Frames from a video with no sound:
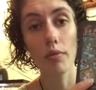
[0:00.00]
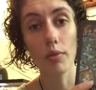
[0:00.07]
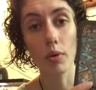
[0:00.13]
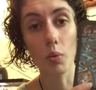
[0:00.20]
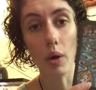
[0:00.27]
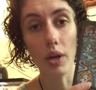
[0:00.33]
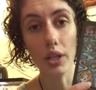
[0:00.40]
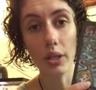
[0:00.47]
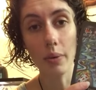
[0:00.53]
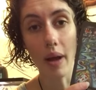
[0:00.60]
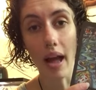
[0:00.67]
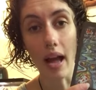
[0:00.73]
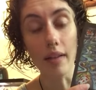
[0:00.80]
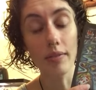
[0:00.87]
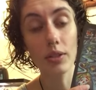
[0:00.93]
for what you
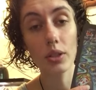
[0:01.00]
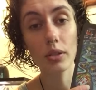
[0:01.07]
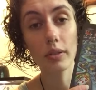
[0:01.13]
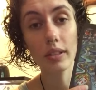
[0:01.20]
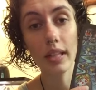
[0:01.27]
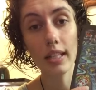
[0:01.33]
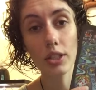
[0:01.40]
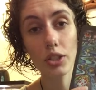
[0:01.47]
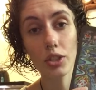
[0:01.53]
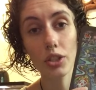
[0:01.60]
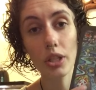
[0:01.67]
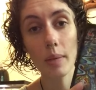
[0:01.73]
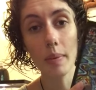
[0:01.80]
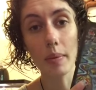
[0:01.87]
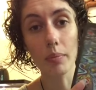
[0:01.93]
have in your
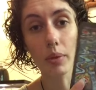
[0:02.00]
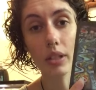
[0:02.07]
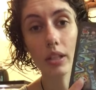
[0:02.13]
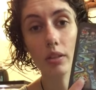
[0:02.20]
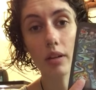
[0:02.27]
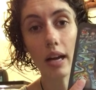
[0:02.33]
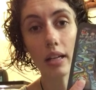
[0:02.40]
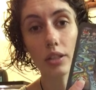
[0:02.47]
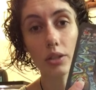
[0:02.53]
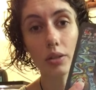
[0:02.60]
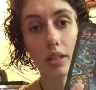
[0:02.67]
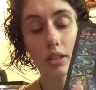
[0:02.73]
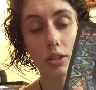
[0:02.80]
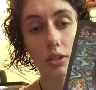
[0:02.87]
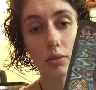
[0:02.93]
relationship and bringing gratitude
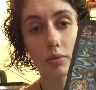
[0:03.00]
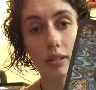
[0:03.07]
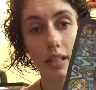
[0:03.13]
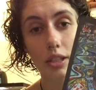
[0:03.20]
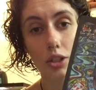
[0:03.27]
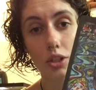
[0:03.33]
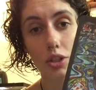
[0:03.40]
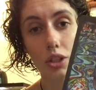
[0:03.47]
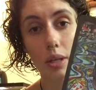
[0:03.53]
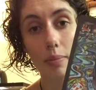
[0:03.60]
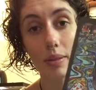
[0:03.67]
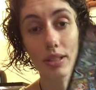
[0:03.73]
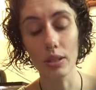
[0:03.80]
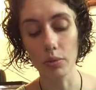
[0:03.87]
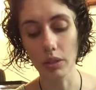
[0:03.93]
into the relationship
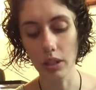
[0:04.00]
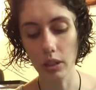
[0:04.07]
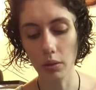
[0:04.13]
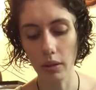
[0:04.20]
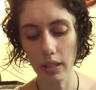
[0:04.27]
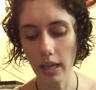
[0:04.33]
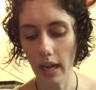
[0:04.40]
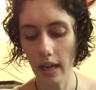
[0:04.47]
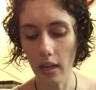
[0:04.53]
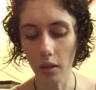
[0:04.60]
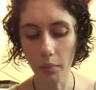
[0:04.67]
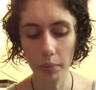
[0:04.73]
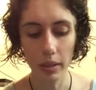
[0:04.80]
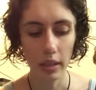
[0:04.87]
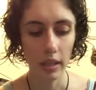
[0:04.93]
is really going to
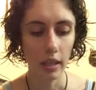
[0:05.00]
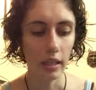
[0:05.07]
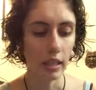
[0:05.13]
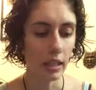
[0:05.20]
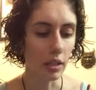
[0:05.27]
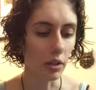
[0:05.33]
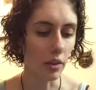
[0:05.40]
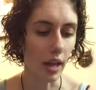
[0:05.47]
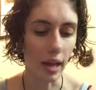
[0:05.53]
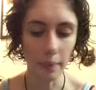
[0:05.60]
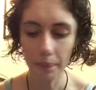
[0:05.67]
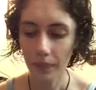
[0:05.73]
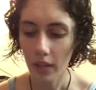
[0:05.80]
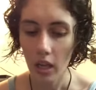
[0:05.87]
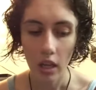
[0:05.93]
help heal
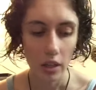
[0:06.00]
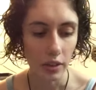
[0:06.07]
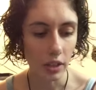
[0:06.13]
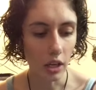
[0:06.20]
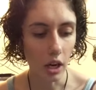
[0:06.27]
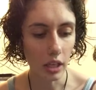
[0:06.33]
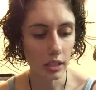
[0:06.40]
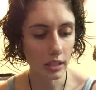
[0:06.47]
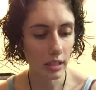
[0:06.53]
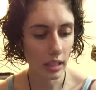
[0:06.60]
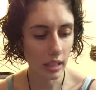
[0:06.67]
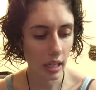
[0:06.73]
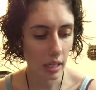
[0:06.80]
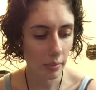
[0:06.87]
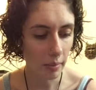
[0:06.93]
that. The cards
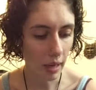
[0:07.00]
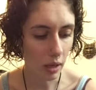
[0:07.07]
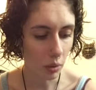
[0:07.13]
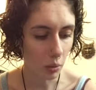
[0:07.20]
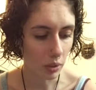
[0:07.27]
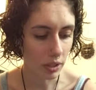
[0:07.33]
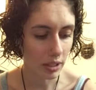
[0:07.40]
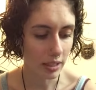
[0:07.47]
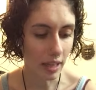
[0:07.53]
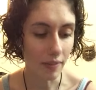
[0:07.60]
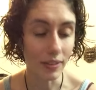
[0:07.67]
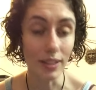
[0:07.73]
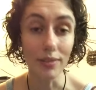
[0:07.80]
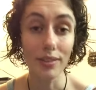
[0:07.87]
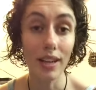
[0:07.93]
that came out were
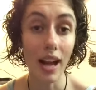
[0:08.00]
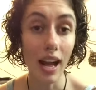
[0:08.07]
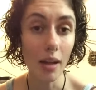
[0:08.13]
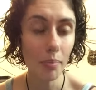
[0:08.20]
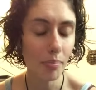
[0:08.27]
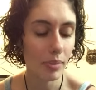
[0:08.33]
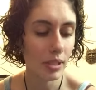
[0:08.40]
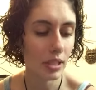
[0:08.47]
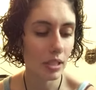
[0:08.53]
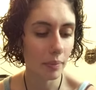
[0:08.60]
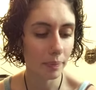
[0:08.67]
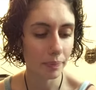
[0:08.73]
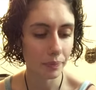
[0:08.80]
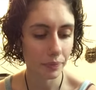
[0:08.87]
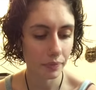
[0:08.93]
Seven of Cups,
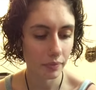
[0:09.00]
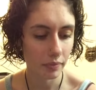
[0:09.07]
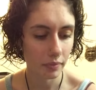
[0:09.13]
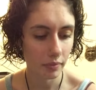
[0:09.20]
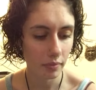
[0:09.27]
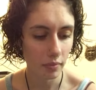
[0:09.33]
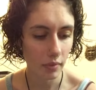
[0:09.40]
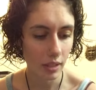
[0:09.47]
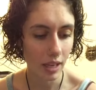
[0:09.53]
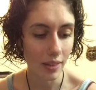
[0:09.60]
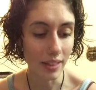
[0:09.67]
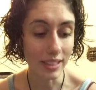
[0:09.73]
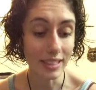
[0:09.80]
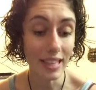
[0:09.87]
the